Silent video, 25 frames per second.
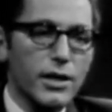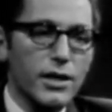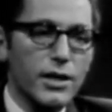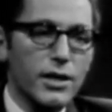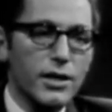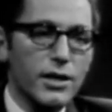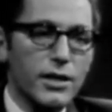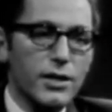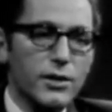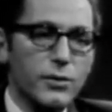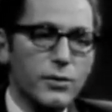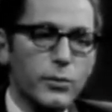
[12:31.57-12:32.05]

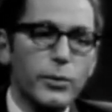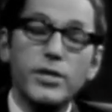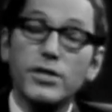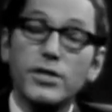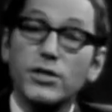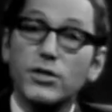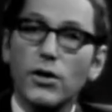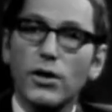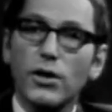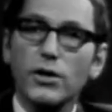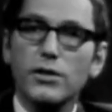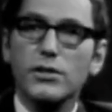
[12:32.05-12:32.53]
We
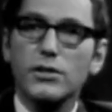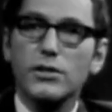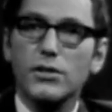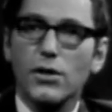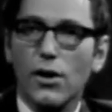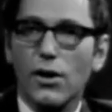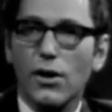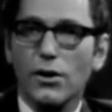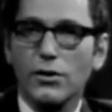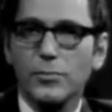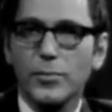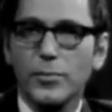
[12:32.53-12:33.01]
enjoy the
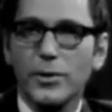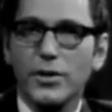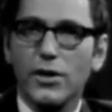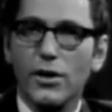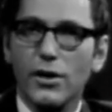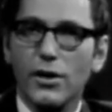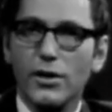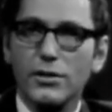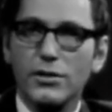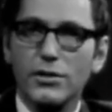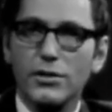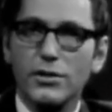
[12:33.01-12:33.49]
songs
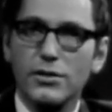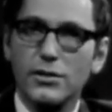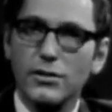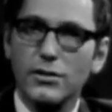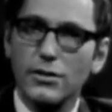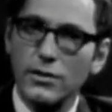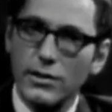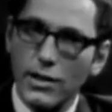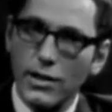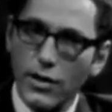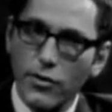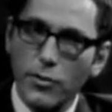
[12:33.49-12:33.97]
because
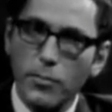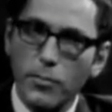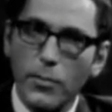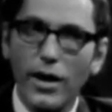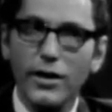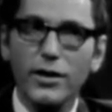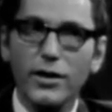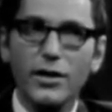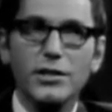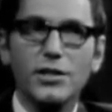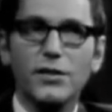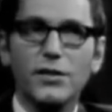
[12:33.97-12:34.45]
they
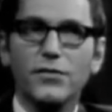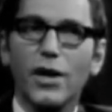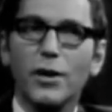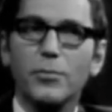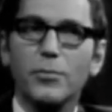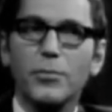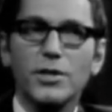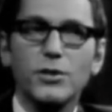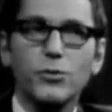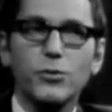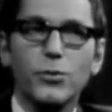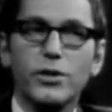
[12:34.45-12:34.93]
remind us of how
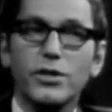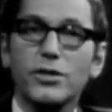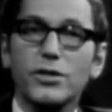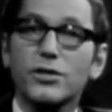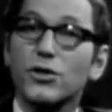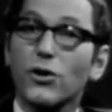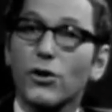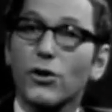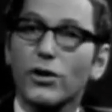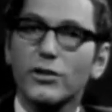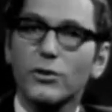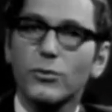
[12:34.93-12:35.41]
much we
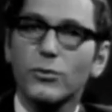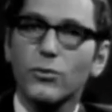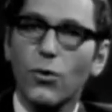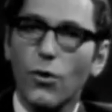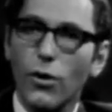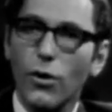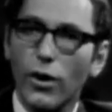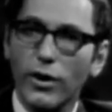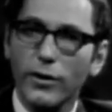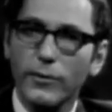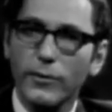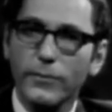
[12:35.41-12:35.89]
enjoyed the
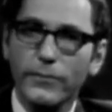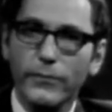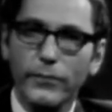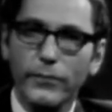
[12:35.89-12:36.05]
war.